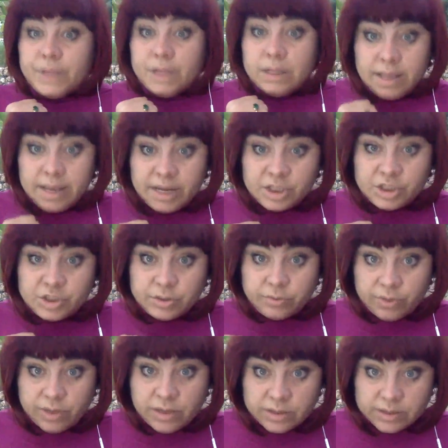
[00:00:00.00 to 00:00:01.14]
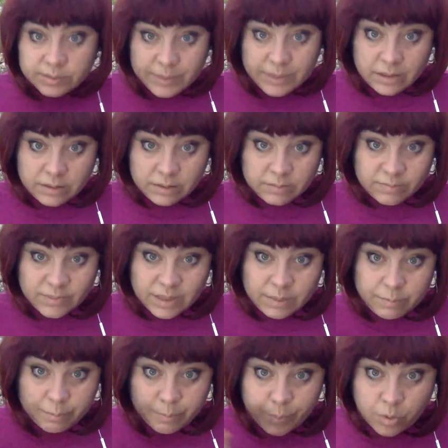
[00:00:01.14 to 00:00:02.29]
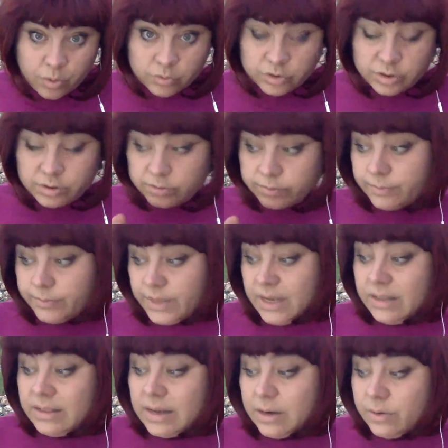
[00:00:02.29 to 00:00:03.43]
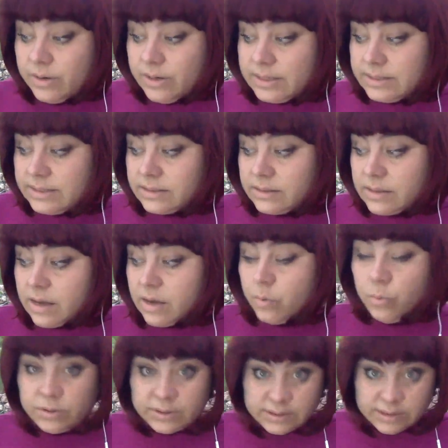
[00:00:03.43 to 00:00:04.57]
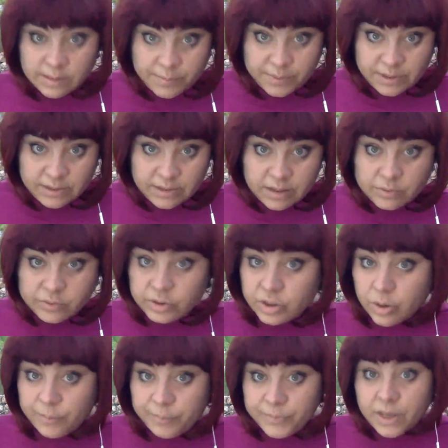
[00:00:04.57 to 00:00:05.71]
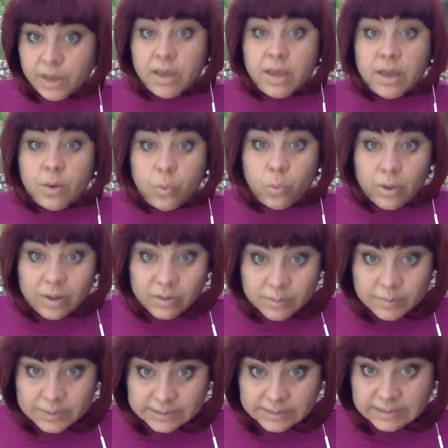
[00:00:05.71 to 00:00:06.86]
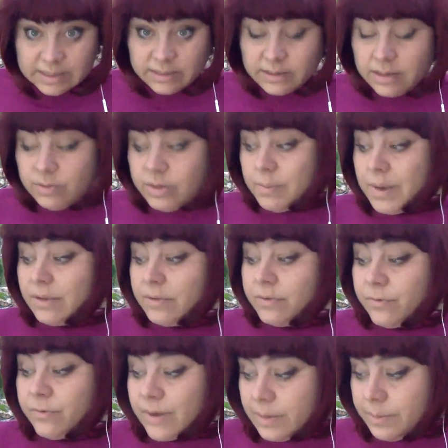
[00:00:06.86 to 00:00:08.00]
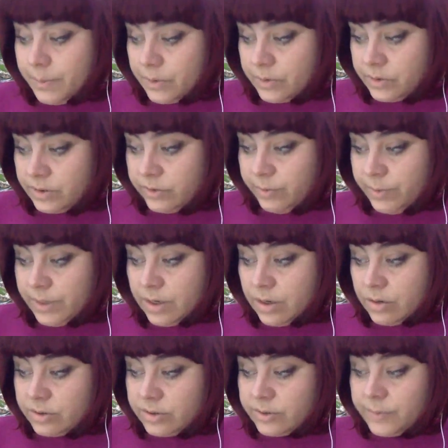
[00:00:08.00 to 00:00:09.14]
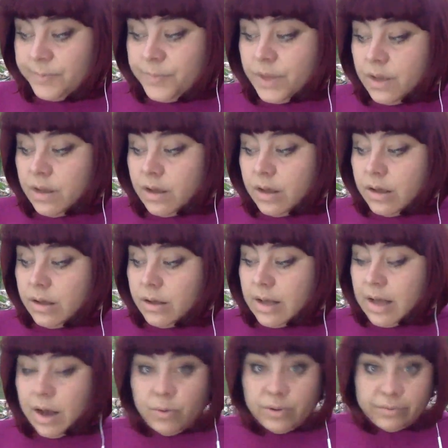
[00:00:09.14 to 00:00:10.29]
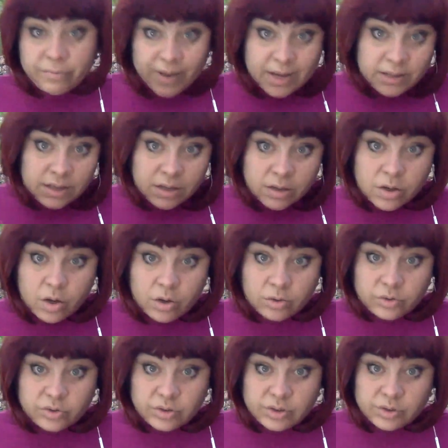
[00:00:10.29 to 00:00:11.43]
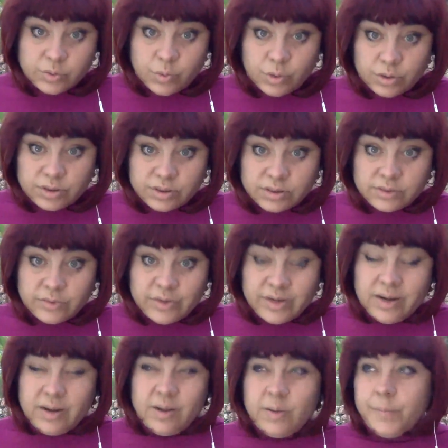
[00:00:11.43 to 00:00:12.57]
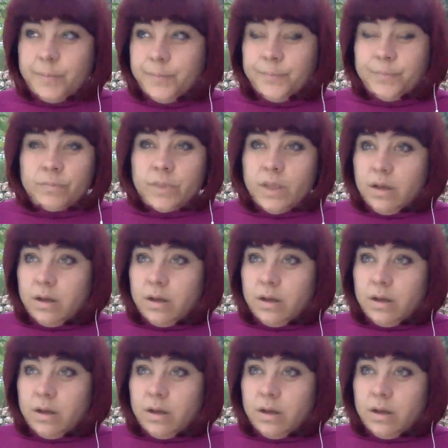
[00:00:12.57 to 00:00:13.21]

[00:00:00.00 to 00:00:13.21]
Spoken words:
nature. Fear is being imposed, and this is not what is happening. Remain very positive, because our faith in God is what is really